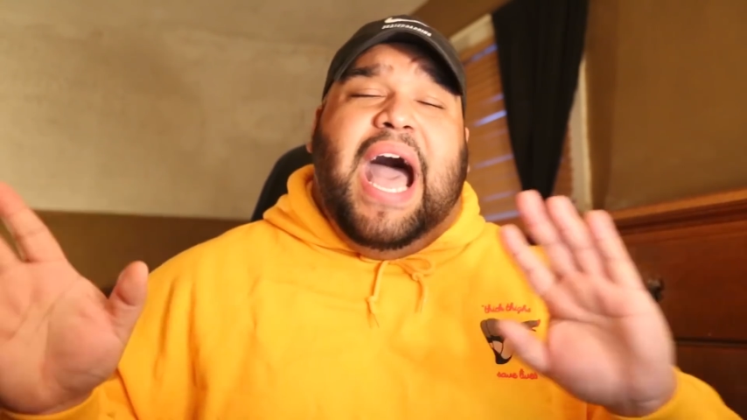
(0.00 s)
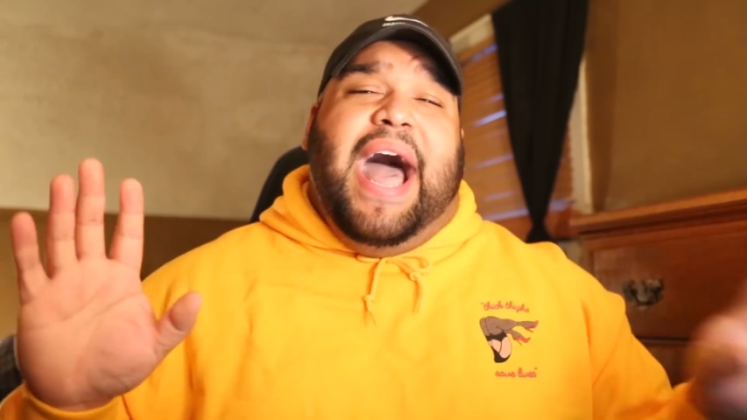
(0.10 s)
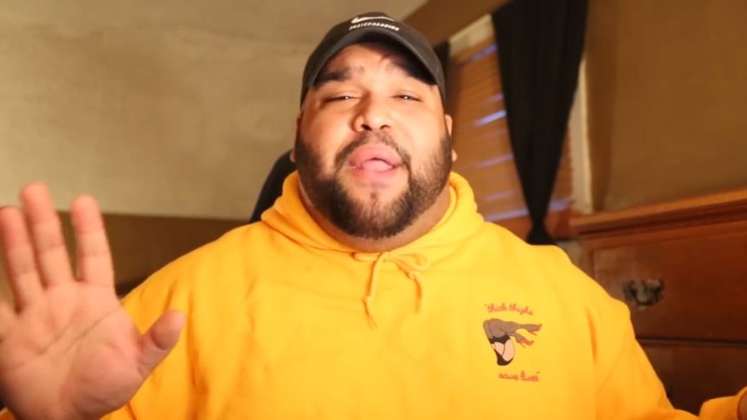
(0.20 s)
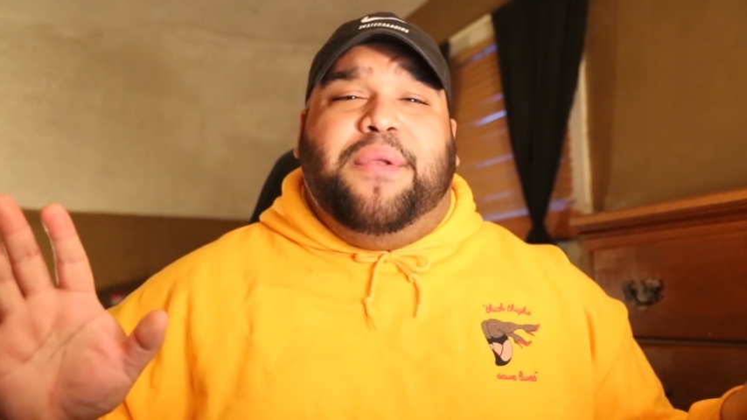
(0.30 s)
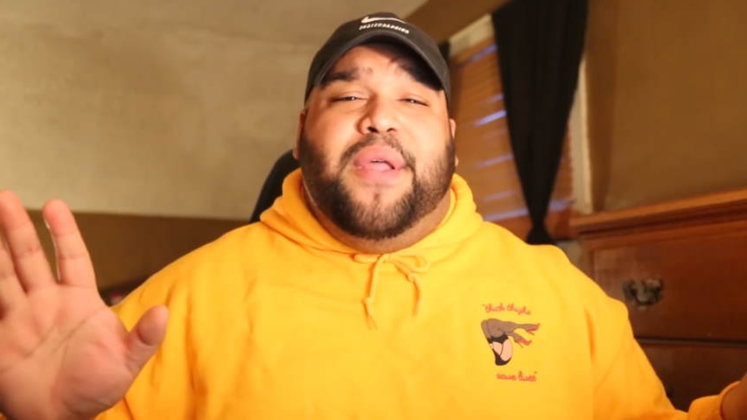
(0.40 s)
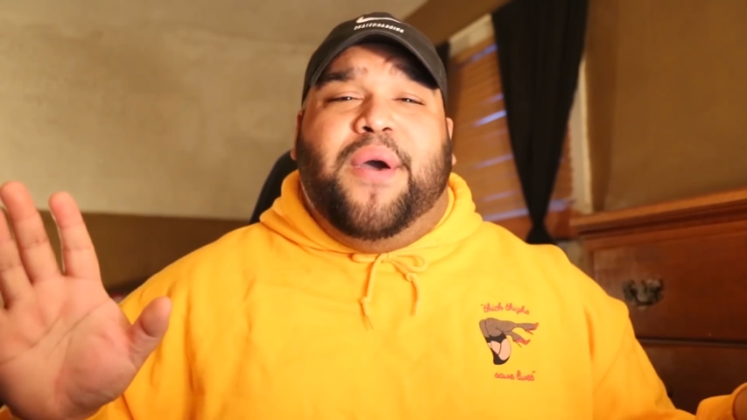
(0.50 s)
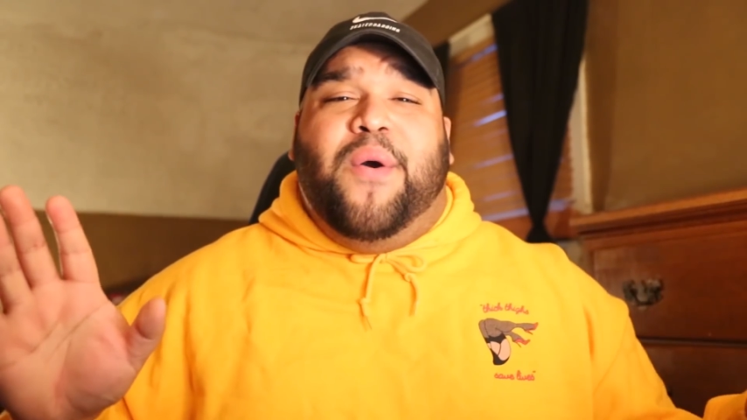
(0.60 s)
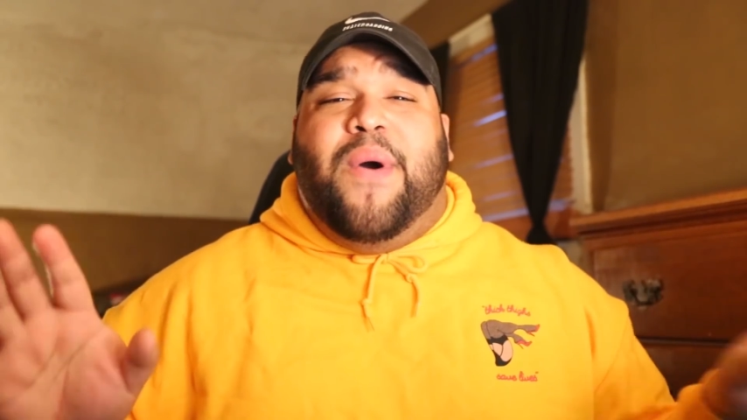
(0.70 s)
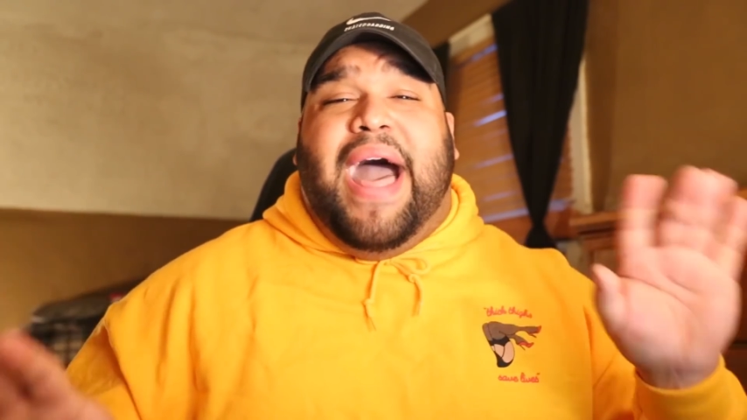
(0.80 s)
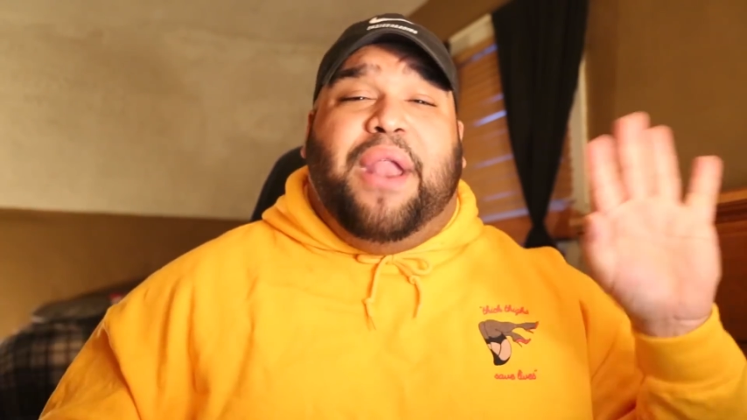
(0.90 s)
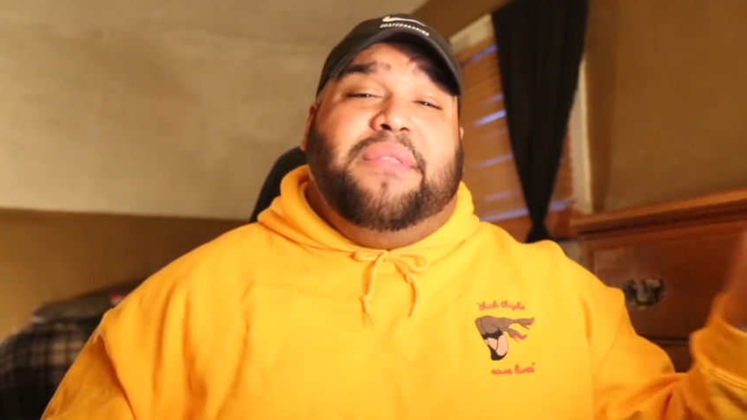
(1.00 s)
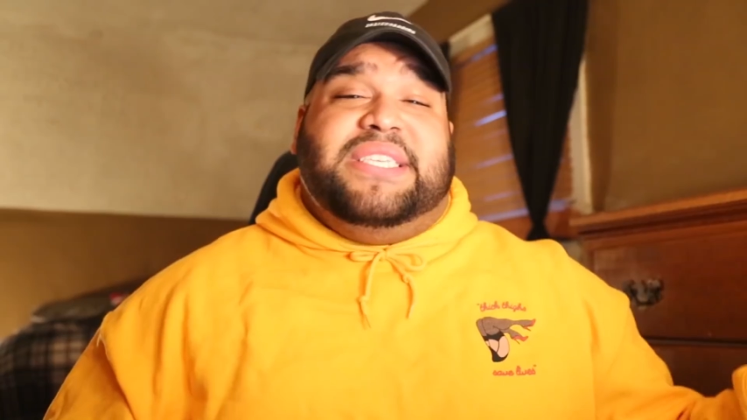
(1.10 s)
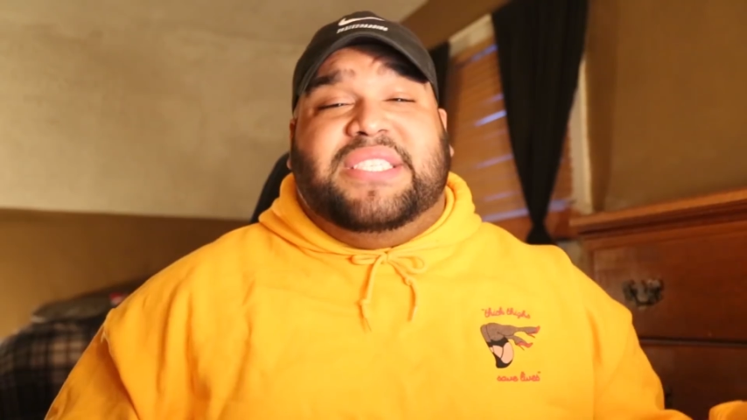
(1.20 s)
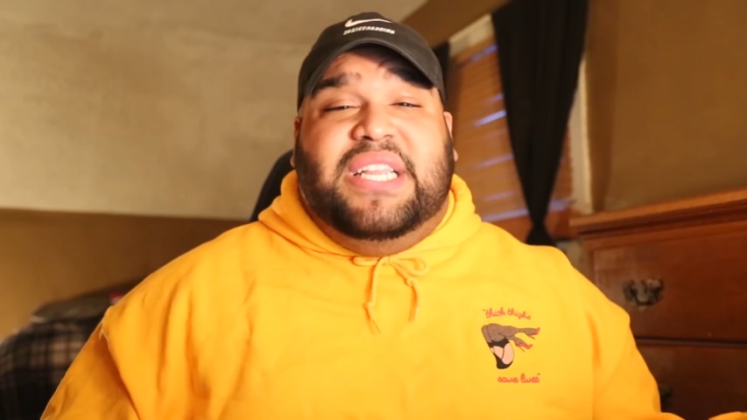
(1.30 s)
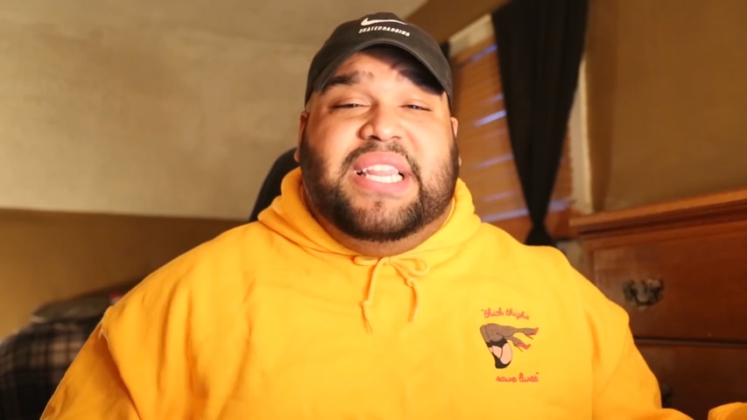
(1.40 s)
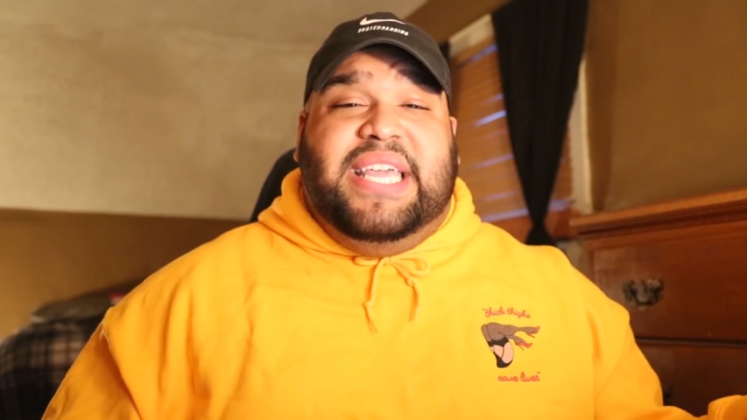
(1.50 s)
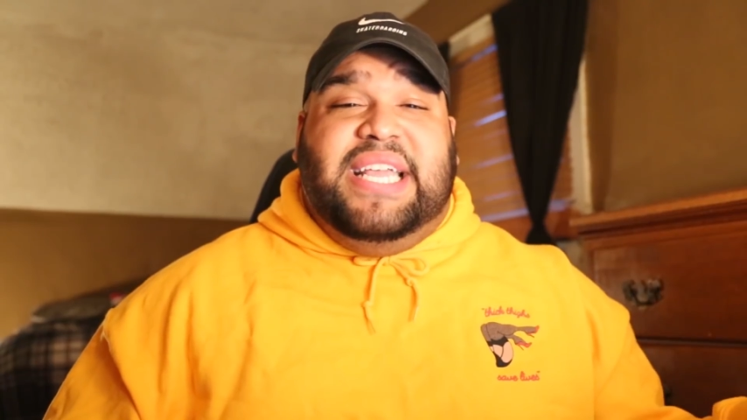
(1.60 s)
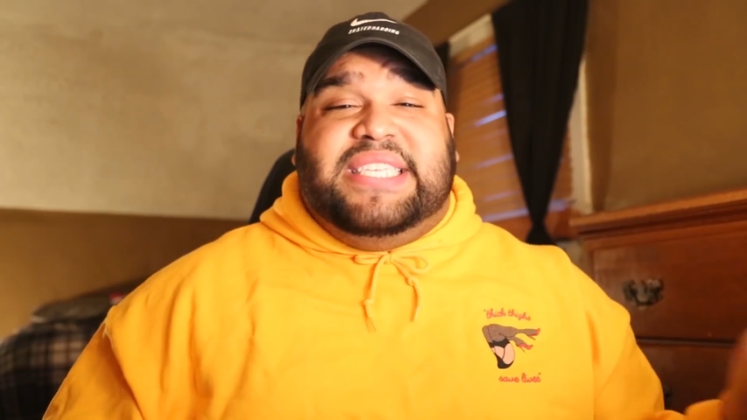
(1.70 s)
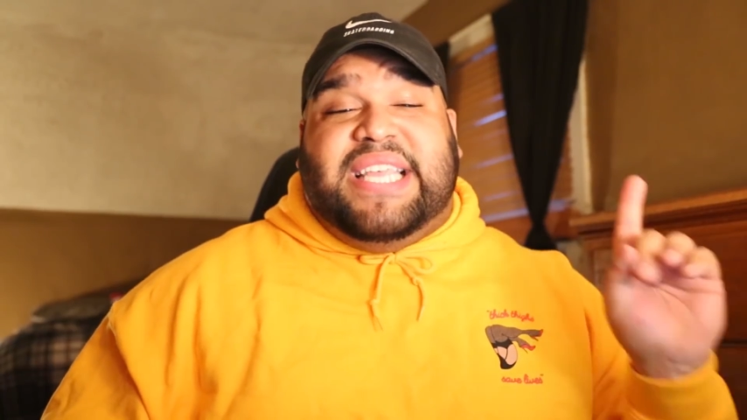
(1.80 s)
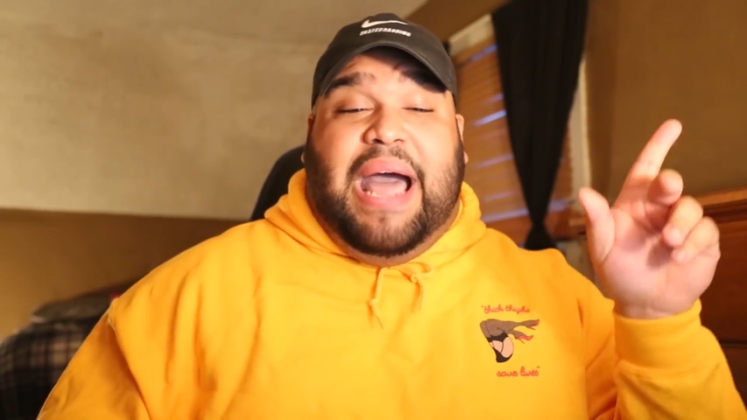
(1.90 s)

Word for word: I don't know. I don't listen to leaks.